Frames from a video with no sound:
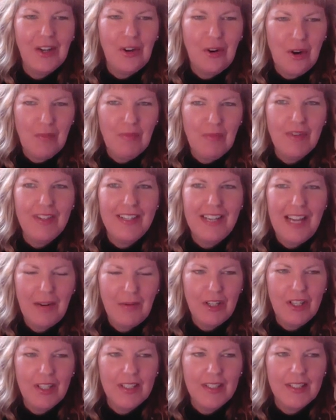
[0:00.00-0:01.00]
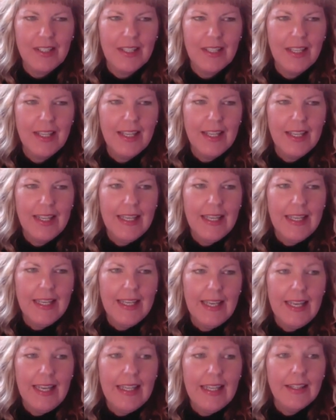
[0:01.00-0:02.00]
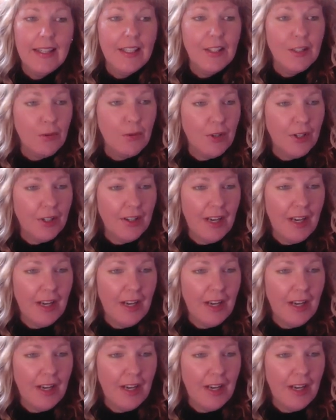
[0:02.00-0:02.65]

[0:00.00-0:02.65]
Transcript: corporate networks. And this quarter,